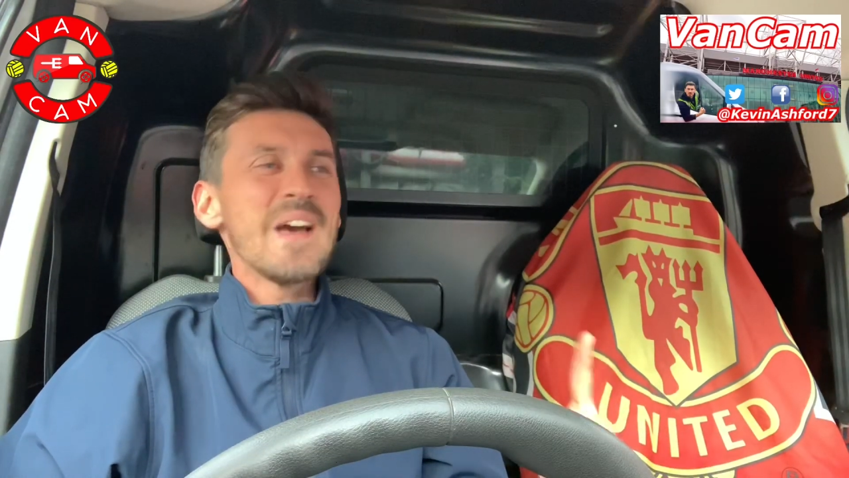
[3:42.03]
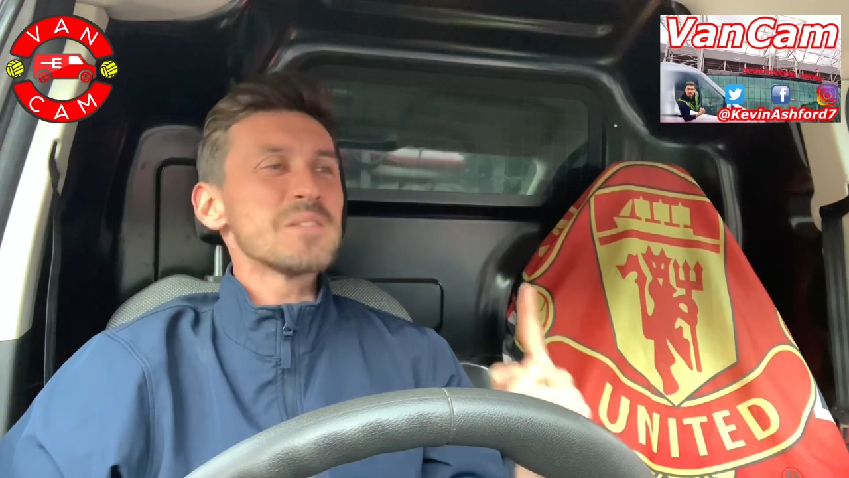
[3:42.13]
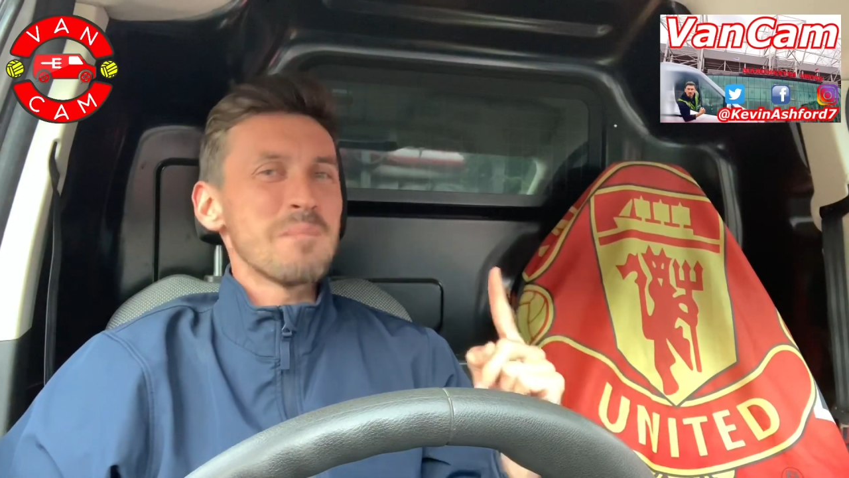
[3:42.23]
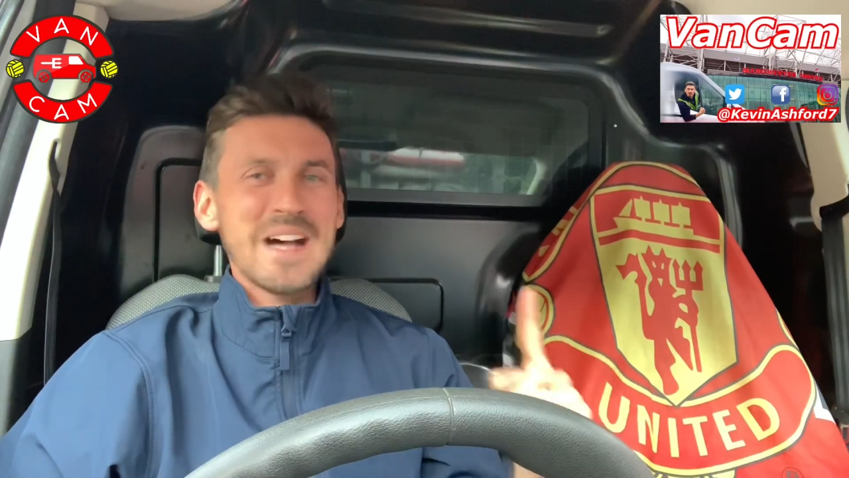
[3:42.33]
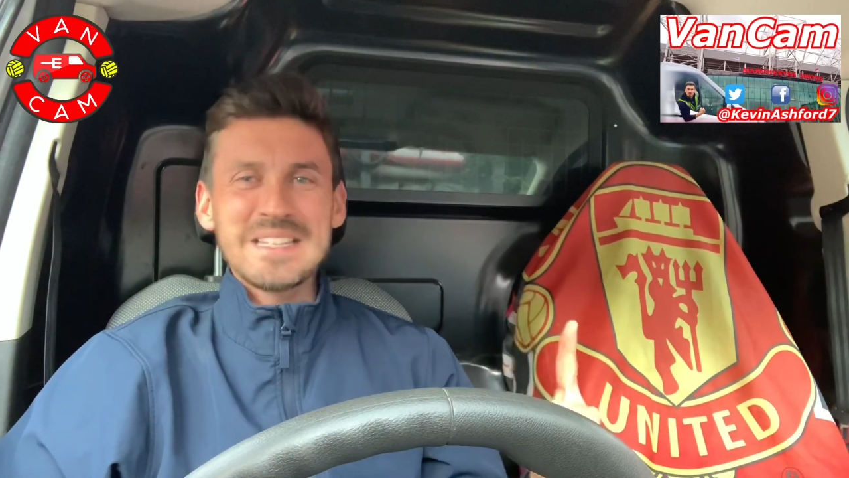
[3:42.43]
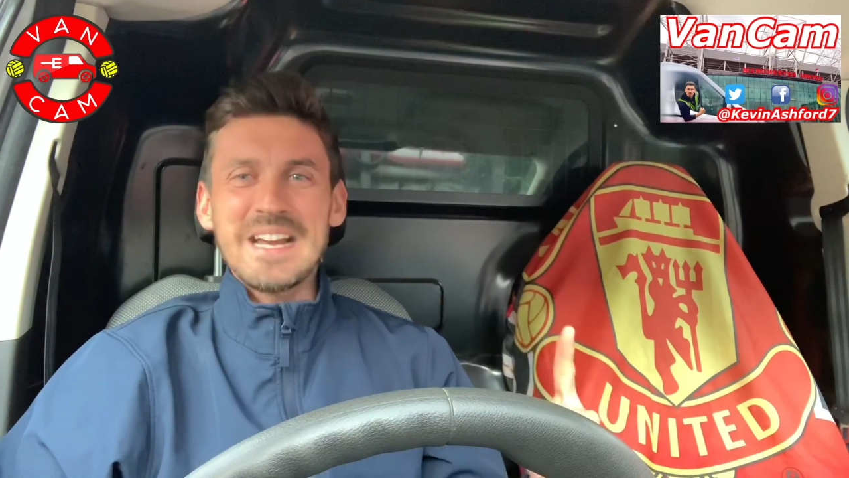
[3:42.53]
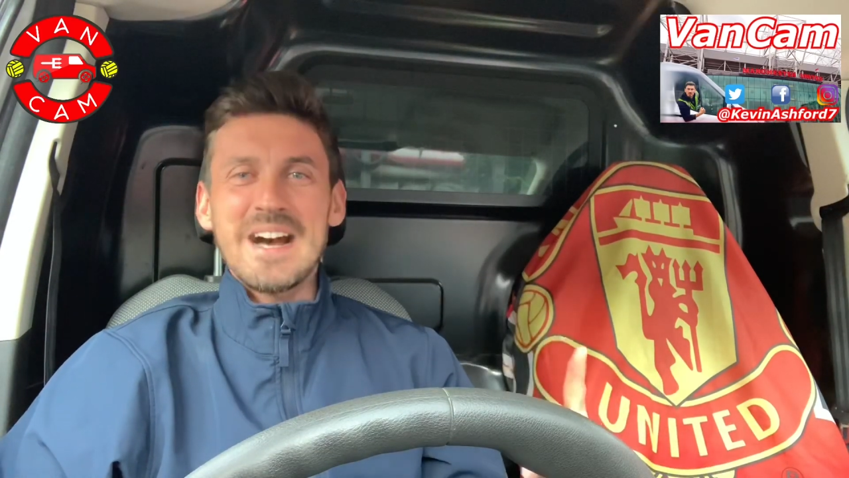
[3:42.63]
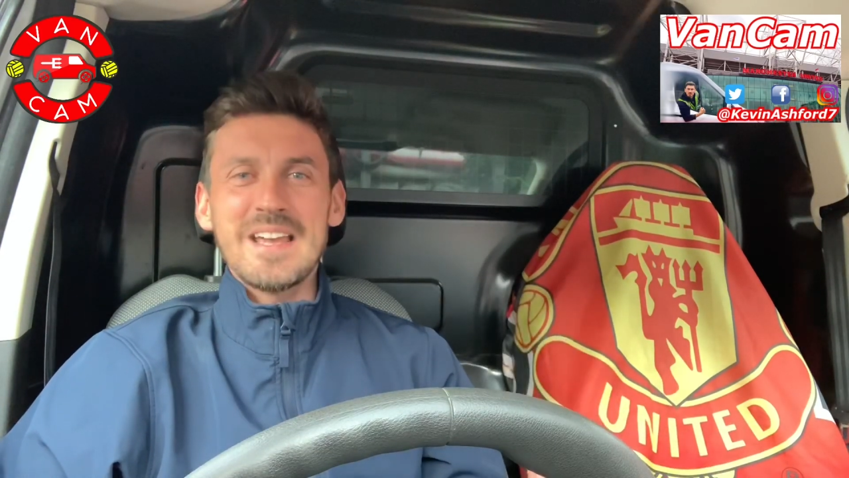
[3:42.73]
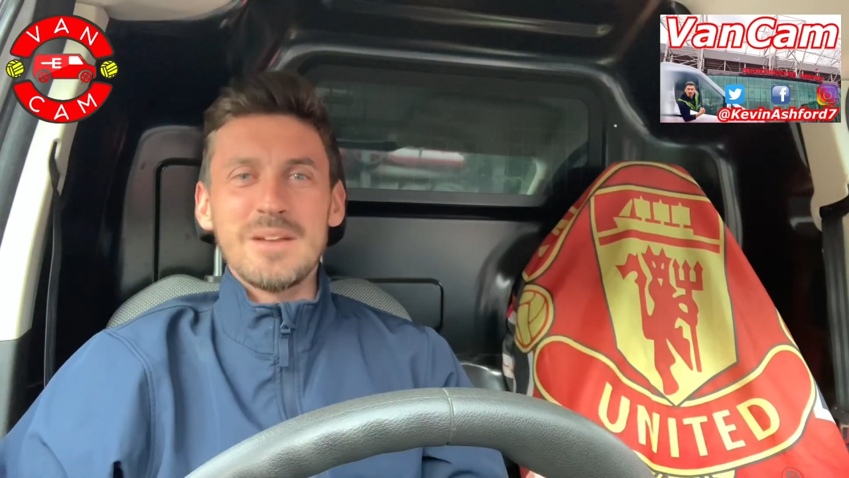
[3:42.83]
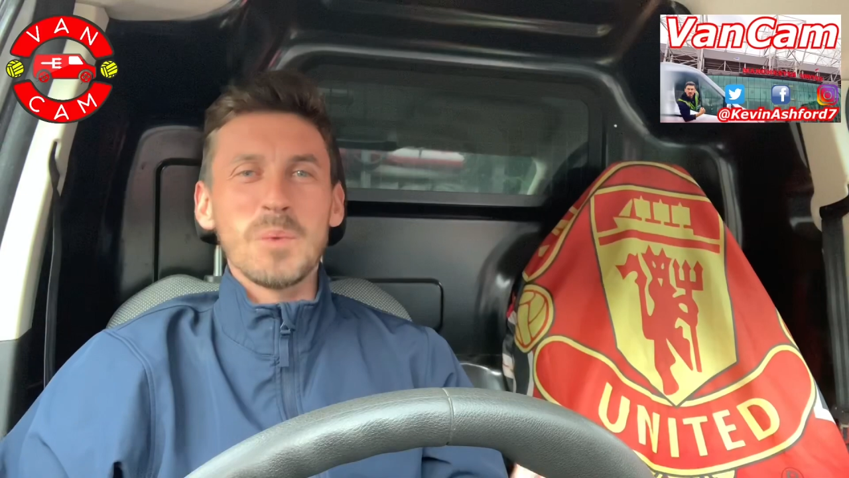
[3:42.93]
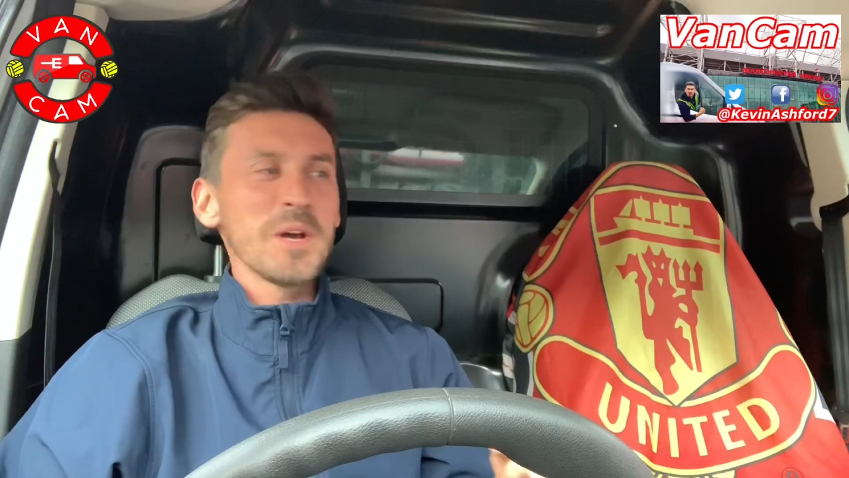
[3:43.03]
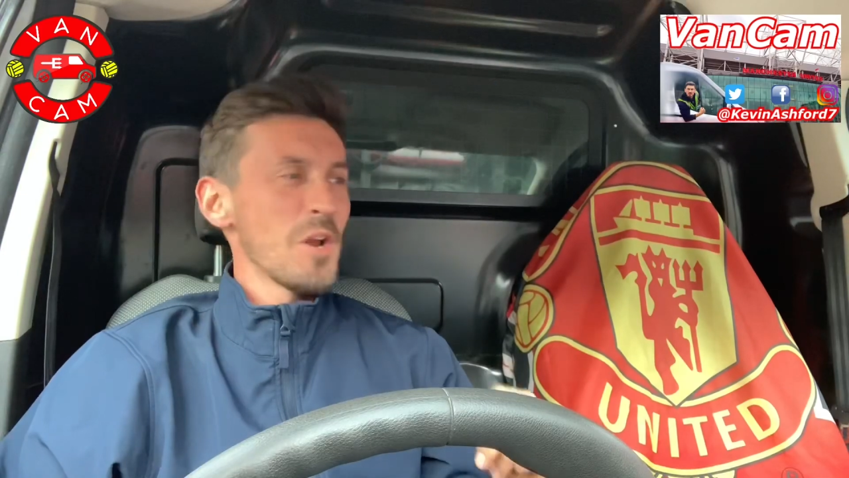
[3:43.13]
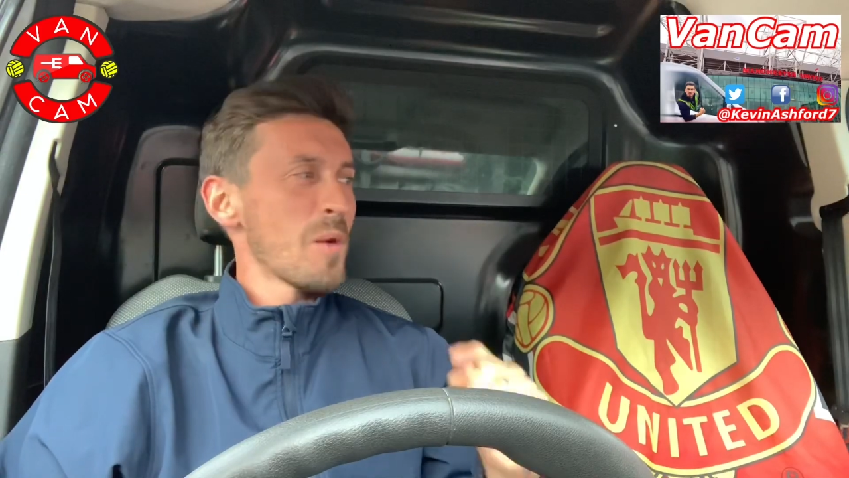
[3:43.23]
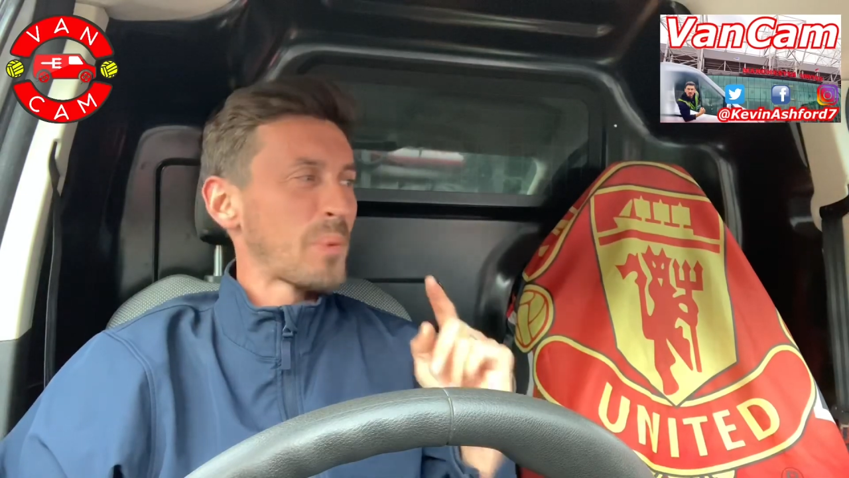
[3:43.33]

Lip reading: it's Man United. We're going to